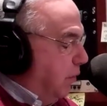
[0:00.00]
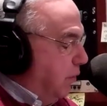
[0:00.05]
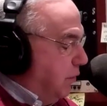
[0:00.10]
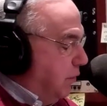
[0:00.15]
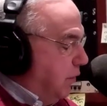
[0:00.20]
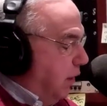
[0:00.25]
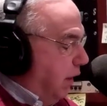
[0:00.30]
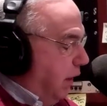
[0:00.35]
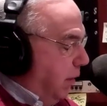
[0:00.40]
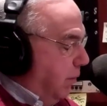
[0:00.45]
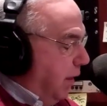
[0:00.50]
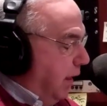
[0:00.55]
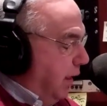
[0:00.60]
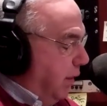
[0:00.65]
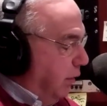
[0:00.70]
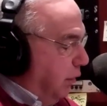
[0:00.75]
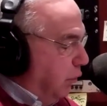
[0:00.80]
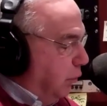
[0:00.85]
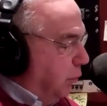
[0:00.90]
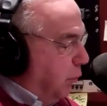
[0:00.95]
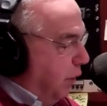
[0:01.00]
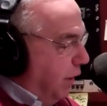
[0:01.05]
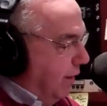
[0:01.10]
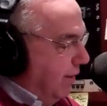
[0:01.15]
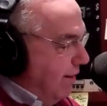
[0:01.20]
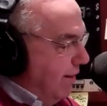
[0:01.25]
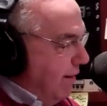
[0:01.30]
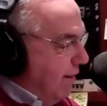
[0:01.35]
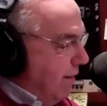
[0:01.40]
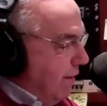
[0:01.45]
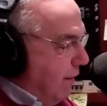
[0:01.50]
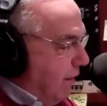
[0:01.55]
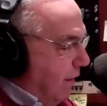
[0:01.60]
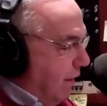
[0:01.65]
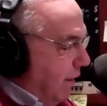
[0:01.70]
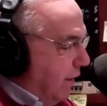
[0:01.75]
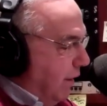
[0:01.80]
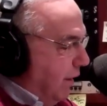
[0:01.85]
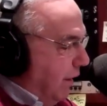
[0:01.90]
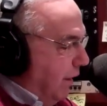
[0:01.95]
what we're talking about here this morning
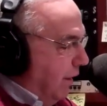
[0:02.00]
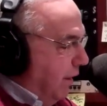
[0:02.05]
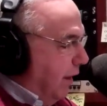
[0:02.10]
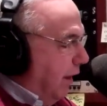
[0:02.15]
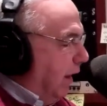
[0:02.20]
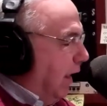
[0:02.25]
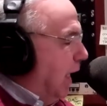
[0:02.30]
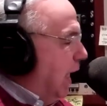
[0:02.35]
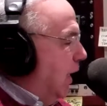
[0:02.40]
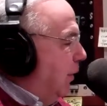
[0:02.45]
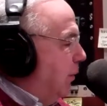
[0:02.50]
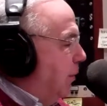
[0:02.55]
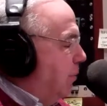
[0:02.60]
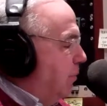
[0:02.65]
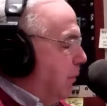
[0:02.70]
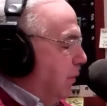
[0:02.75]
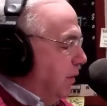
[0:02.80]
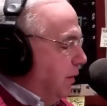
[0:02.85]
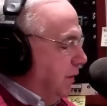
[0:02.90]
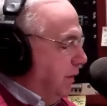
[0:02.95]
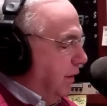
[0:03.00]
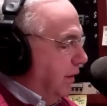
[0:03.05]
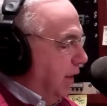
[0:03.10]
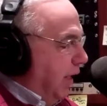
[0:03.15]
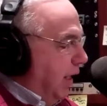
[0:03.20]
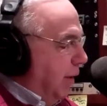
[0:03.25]
on the Atlanta Reports here.